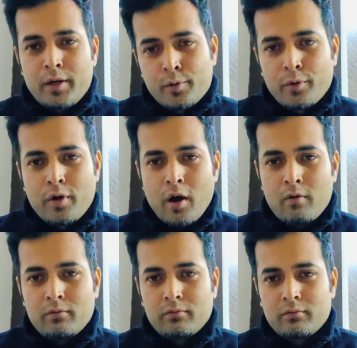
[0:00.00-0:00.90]
in
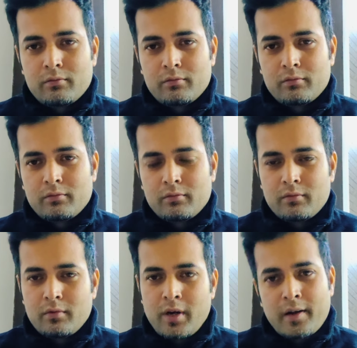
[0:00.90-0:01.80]
Gurgaon
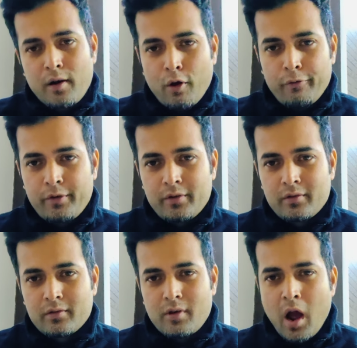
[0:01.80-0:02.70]
Airtel
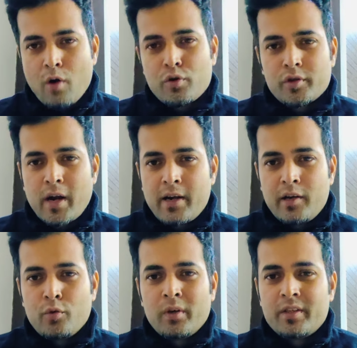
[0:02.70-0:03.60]
office,
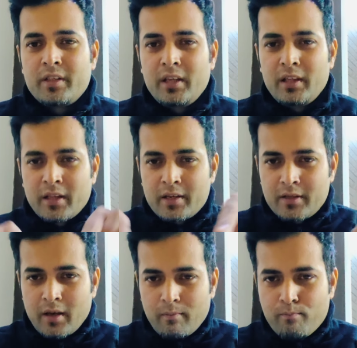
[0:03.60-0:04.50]
outside you will see there
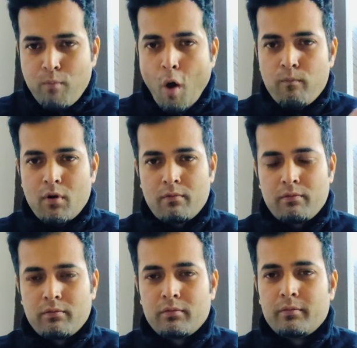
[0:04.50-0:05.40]
is a pop off.
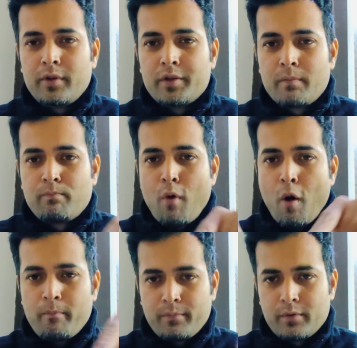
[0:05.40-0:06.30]
There's a
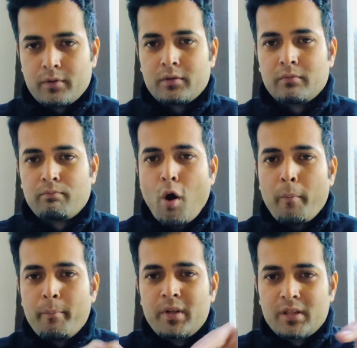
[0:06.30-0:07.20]
pop.
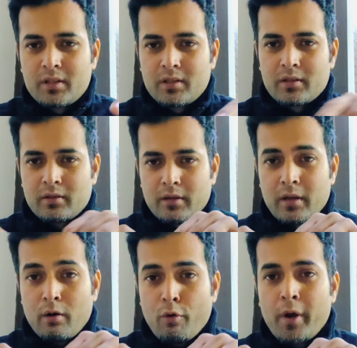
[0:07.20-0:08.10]
Pop means
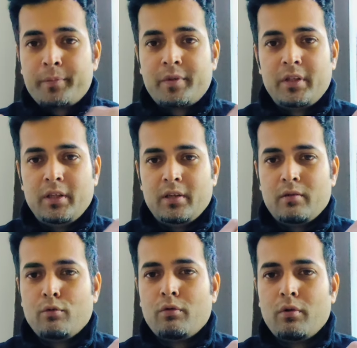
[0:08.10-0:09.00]
OFC,
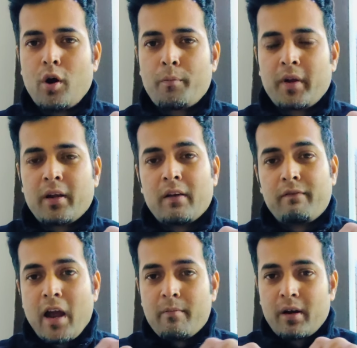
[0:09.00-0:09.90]
optical
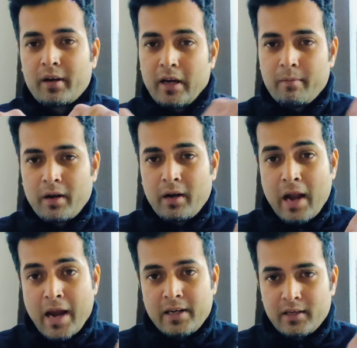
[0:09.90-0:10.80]
fiber cable
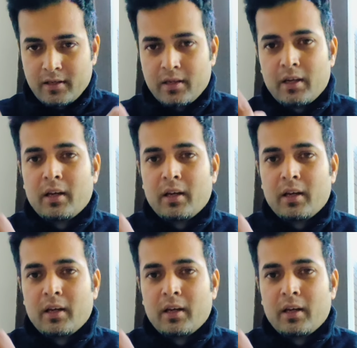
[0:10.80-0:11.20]
line